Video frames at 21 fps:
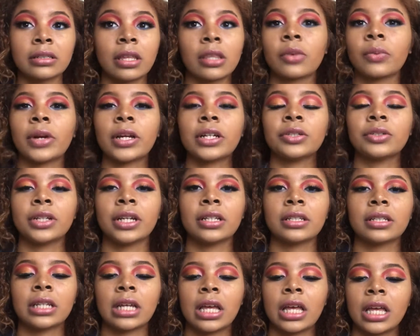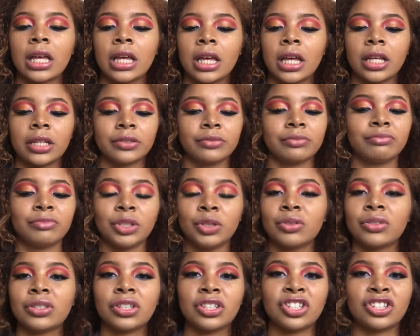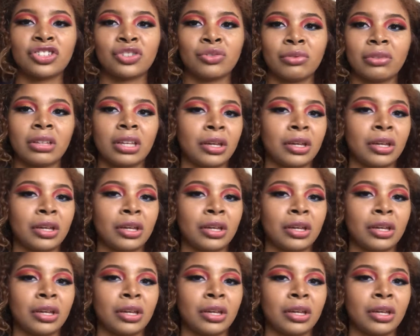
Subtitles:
Otherwise you get used to just doing